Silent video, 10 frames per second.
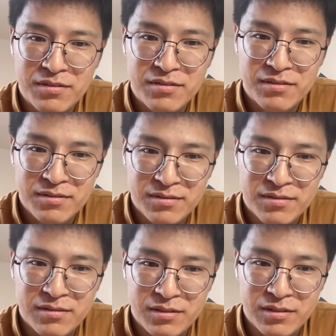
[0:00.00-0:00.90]

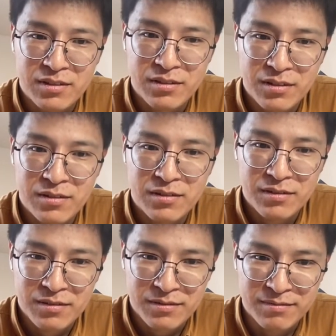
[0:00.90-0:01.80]

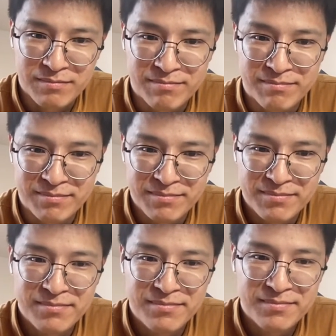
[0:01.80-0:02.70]

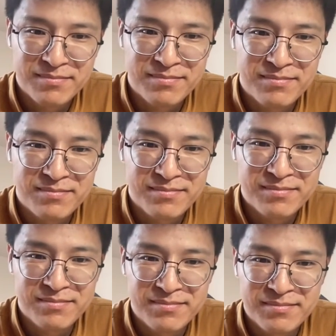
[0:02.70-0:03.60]

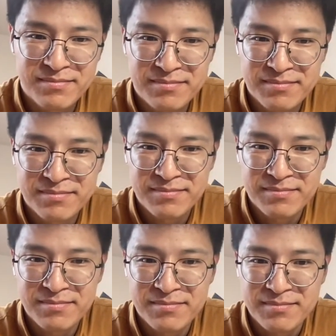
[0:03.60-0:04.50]

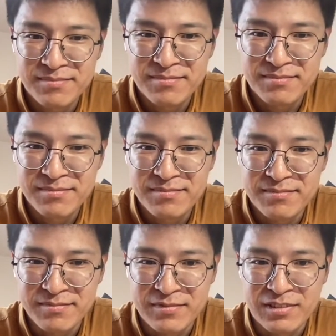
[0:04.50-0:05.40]

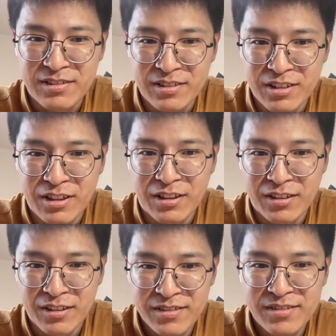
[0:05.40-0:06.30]
(silent)